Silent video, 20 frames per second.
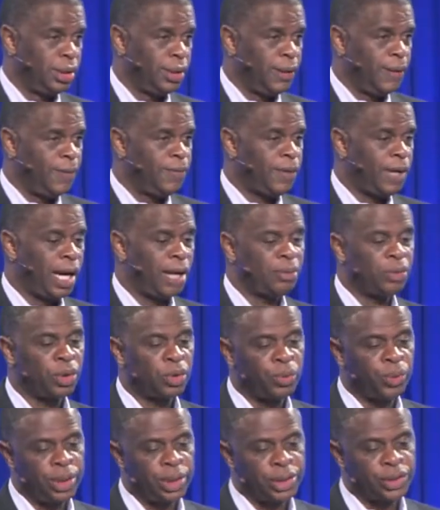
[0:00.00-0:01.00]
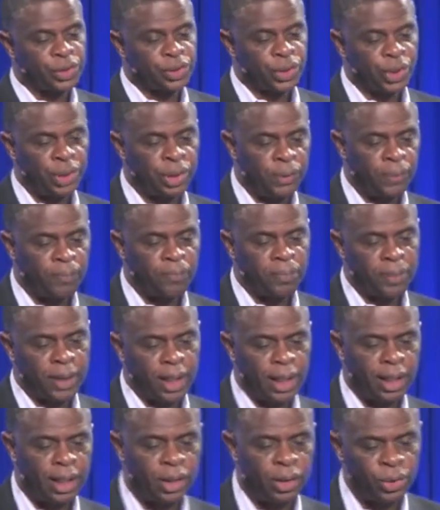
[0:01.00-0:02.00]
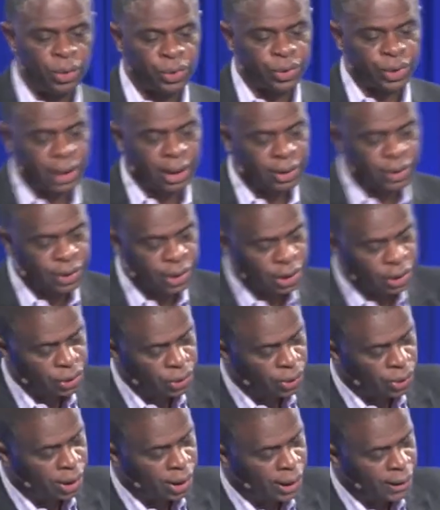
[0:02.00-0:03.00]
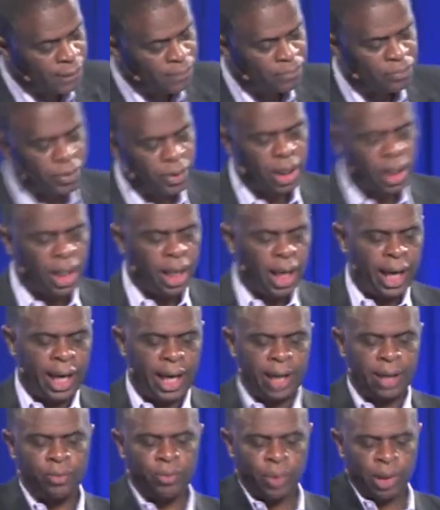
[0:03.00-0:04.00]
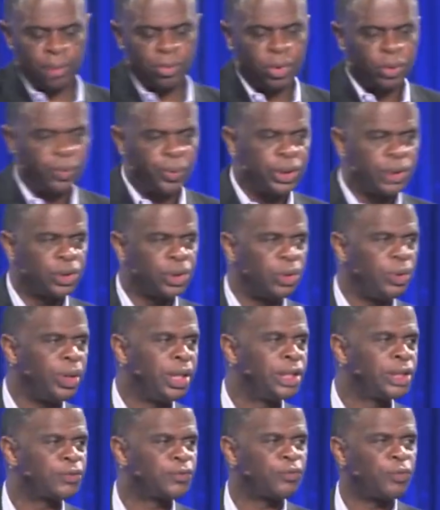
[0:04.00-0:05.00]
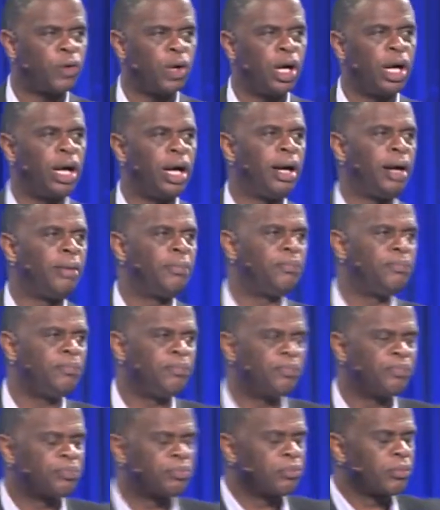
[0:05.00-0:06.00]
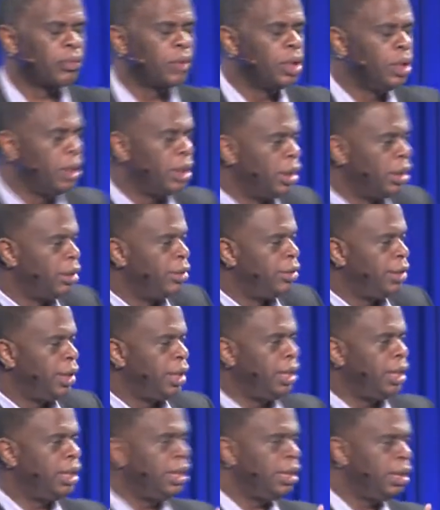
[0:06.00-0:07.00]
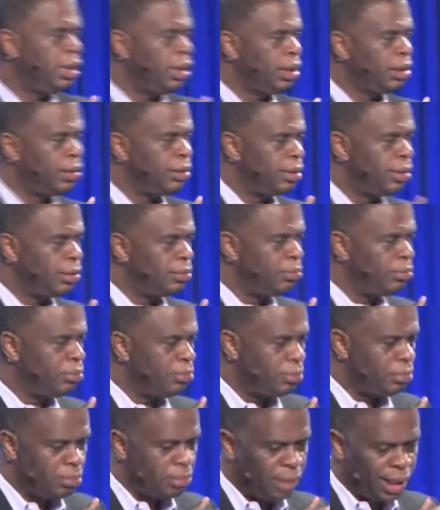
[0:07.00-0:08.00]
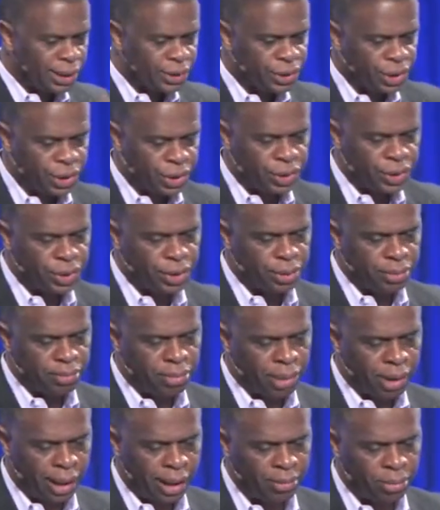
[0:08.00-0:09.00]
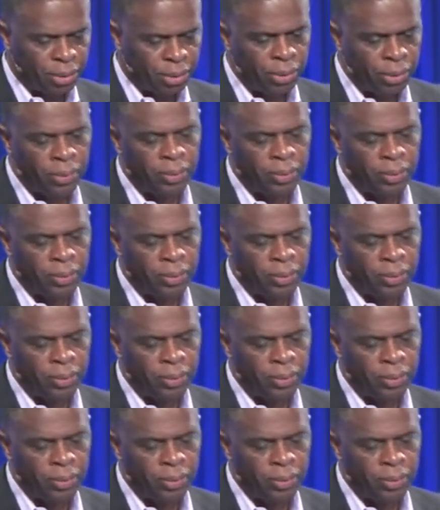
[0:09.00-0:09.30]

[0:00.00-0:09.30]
Now I'm going to read this to you. Now Luke 6:38, and what I'm going to read to you is from the Message Bible